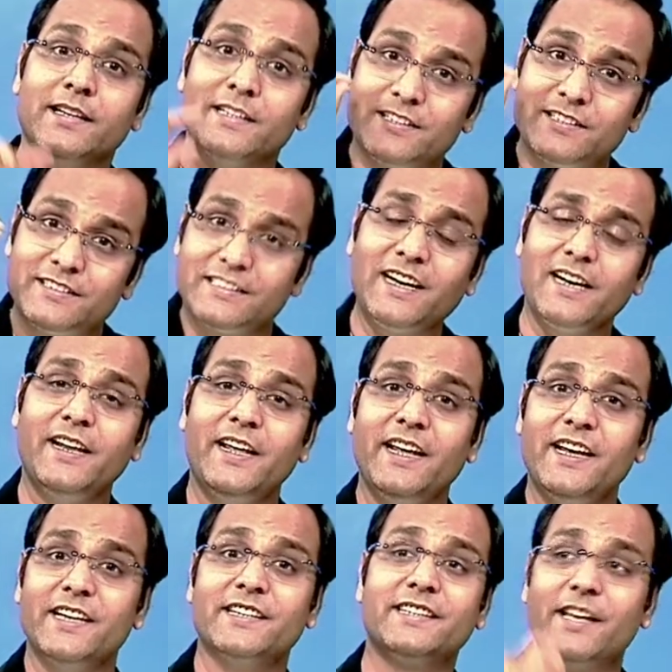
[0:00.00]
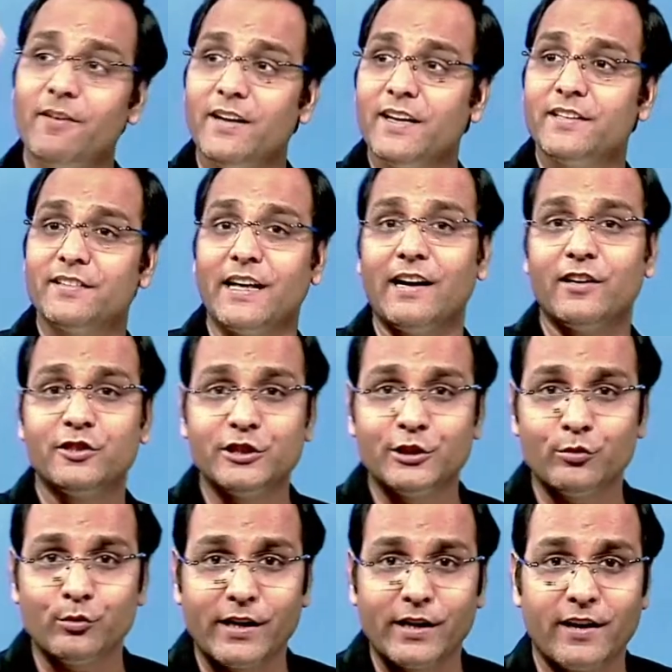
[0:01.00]
still he is giving his energy
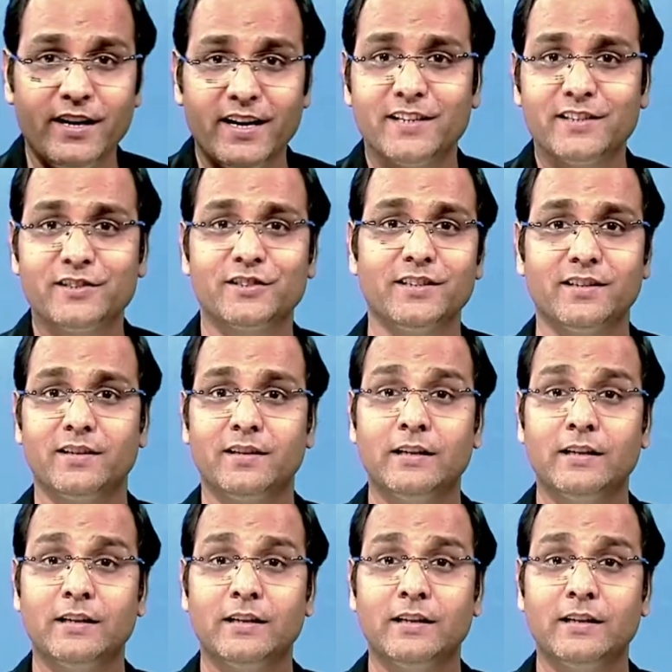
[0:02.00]
to the creation.